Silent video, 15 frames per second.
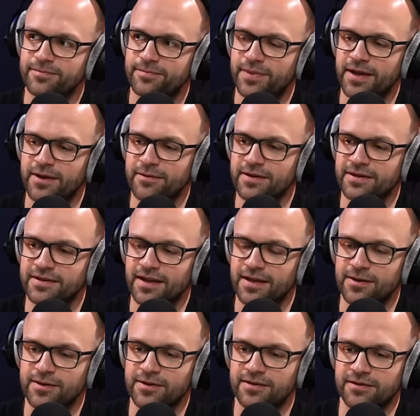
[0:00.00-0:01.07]
period,
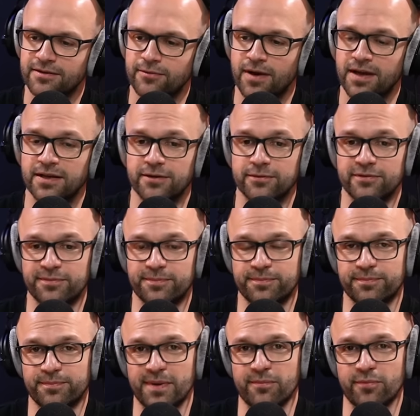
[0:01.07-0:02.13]
and Gradel, who's
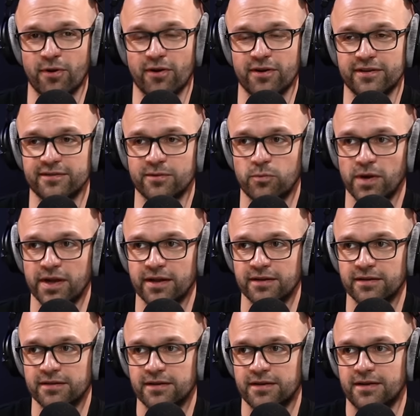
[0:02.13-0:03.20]
been brought in as a
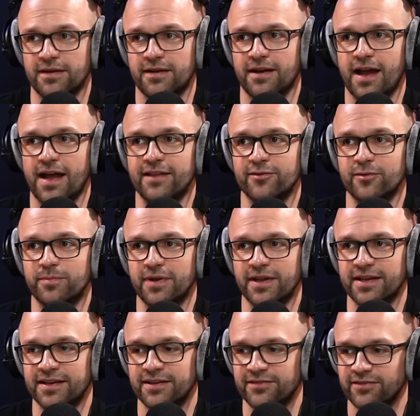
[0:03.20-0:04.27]
winger, ends up
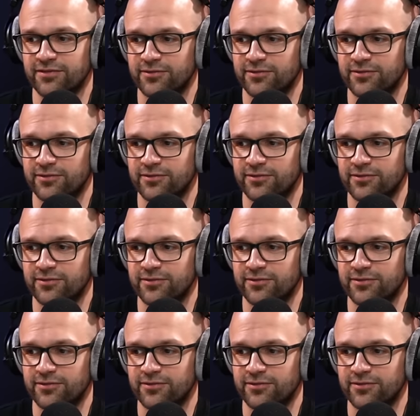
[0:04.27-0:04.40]
playing as a